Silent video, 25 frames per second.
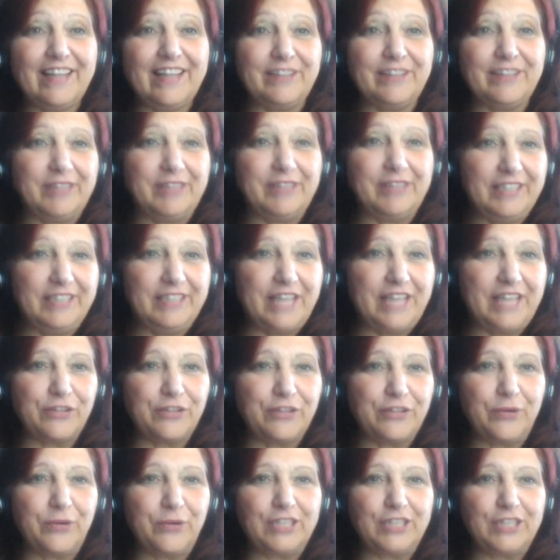Uh,
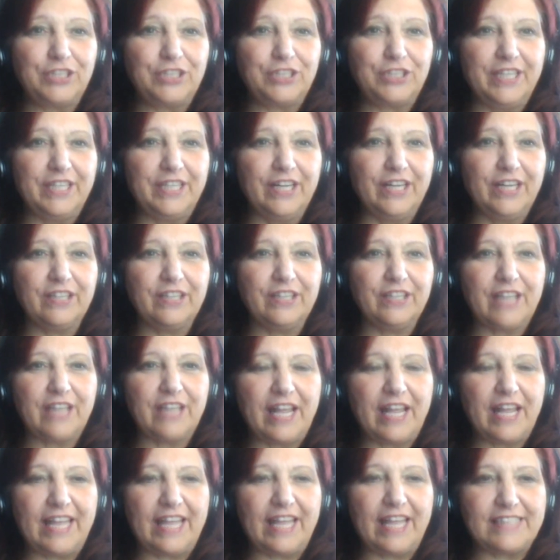another question
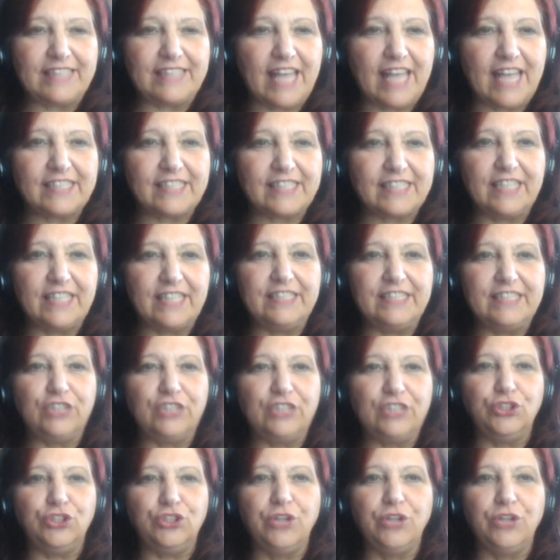there is asking,
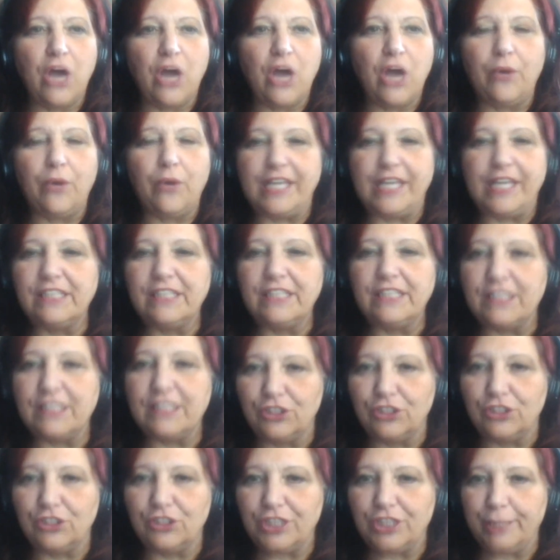did you go into
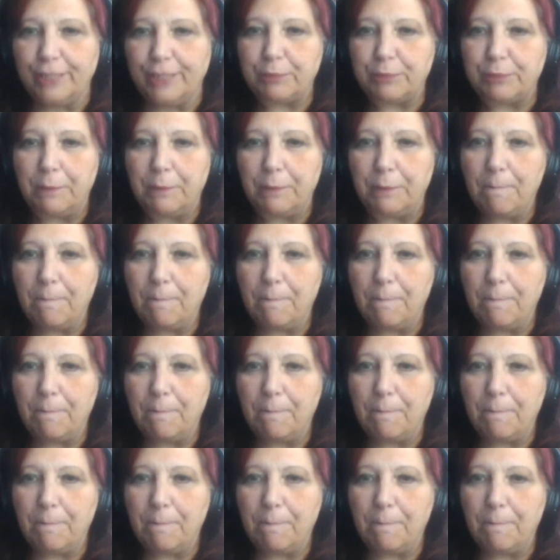the ship?